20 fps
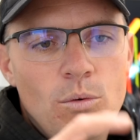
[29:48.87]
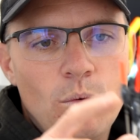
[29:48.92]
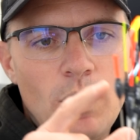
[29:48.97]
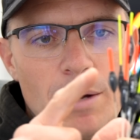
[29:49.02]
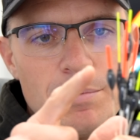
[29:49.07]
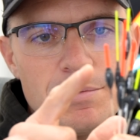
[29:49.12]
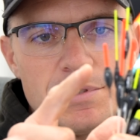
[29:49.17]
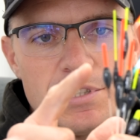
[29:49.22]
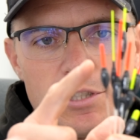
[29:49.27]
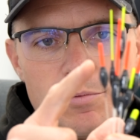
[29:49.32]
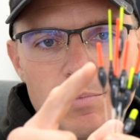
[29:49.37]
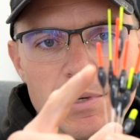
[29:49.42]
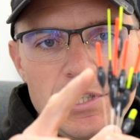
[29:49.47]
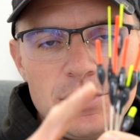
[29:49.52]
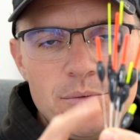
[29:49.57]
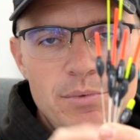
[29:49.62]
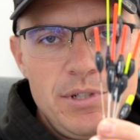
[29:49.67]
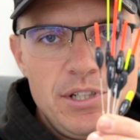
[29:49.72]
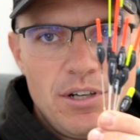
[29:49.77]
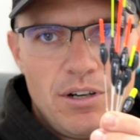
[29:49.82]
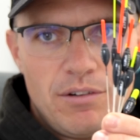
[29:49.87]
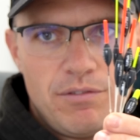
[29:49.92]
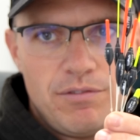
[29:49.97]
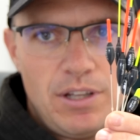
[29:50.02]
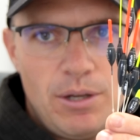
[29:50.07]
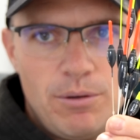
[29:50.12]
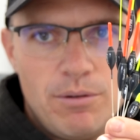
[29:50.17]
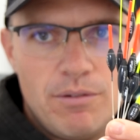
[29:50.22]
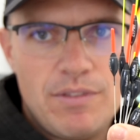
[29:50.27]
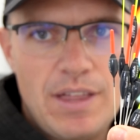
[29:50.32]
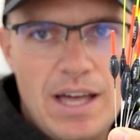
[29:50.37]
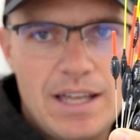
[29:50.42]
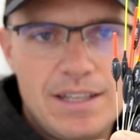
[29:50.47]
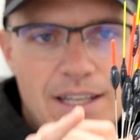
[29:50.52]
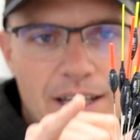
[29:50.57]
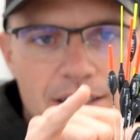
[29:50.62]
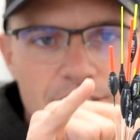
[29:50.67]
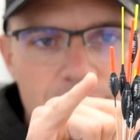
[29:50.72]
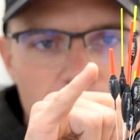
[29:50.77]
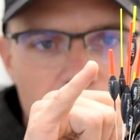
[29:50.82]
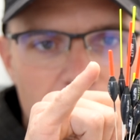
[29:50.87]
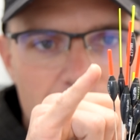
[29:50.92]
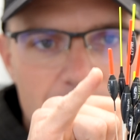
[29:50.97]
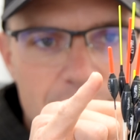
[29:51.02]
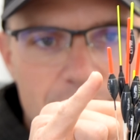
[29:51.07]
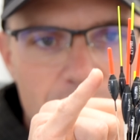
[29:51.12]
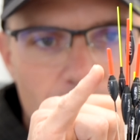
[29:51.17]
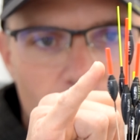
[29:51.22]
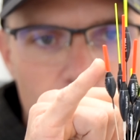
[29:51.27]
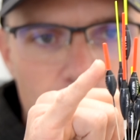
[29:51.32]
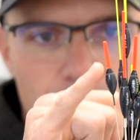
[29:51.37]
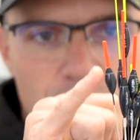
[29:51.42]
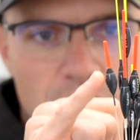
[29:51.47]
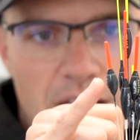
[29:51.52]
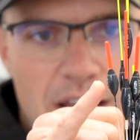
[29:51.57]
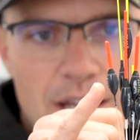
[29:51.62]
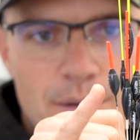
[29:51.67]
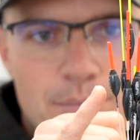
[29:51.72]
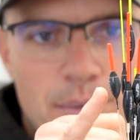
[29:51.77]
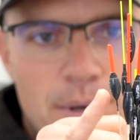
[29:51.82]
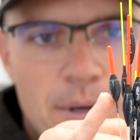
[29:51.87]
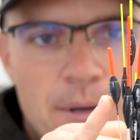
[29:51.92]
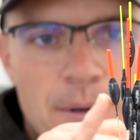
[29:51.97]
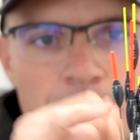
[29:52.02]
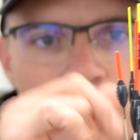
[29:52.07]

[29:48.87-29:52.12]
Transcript: what happens, especially when you've got a float of that nature, that sort of shape,